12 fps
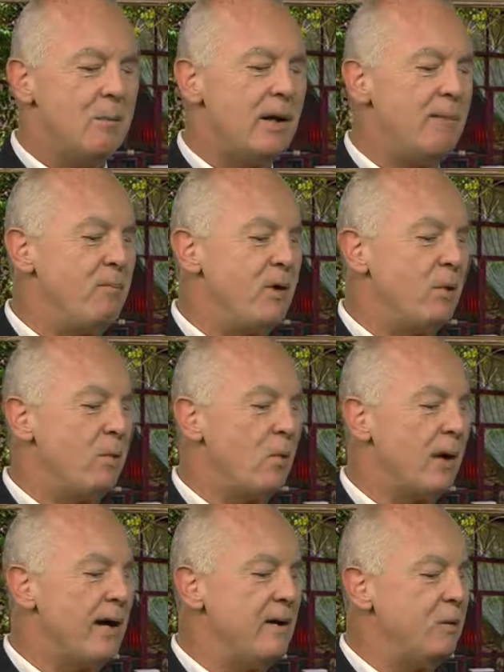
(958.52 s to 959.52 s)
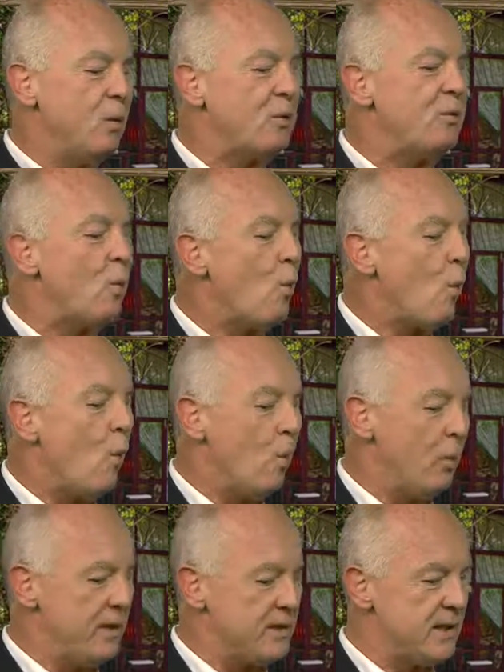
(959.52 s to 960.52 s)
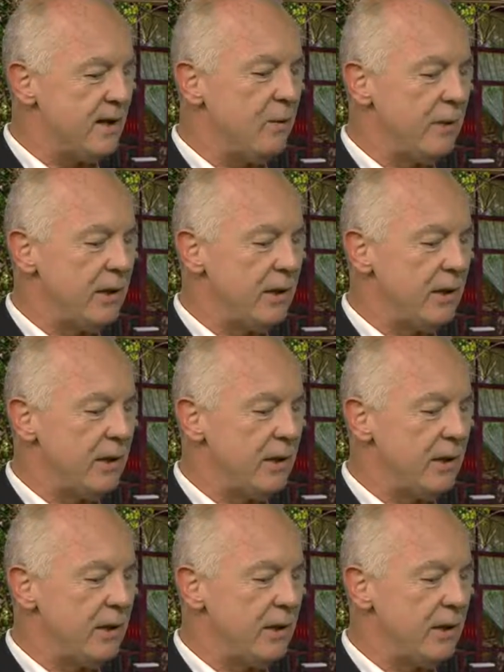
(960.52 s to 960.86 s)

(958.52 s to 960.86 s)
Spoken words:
But what I look for always, and I